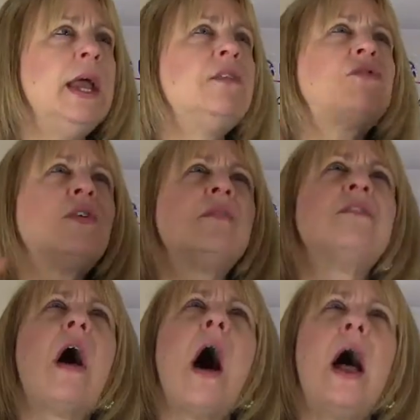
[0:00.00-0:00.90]
It
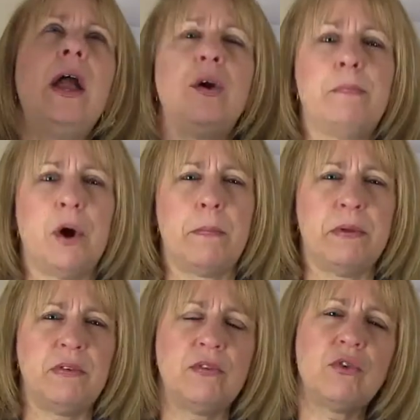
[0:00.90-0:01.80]
serves a higher
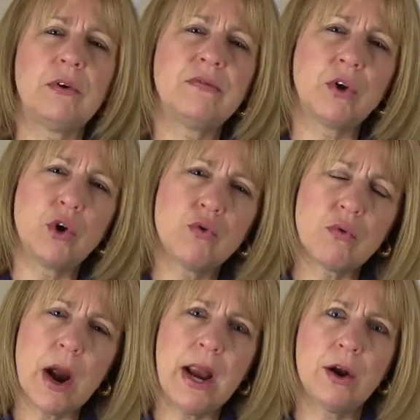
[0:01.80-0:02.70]
purpose. It serves a
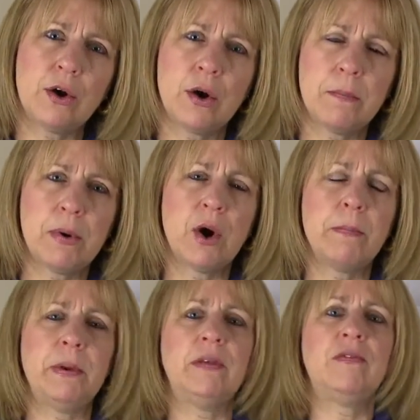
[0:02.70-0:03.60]
greater
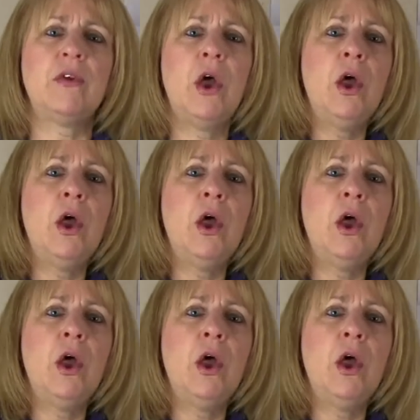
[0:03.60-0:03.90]
purpose.